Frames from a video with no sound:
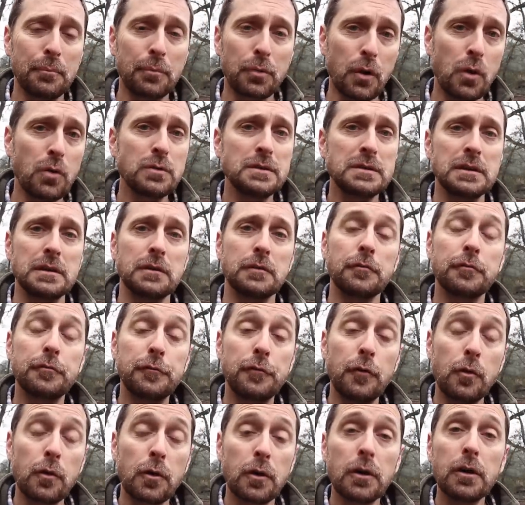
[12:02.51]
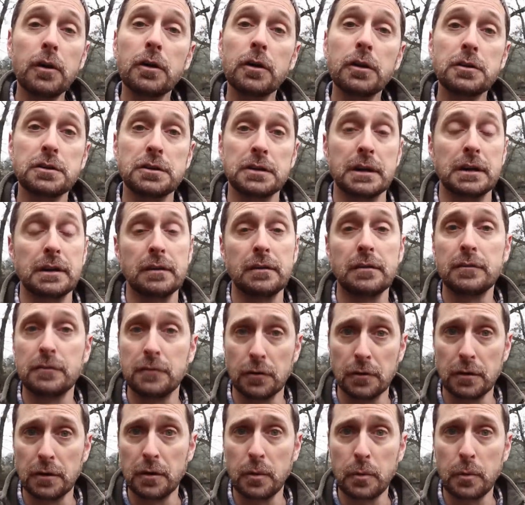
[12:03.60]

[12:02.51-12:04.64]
protein for her chickens during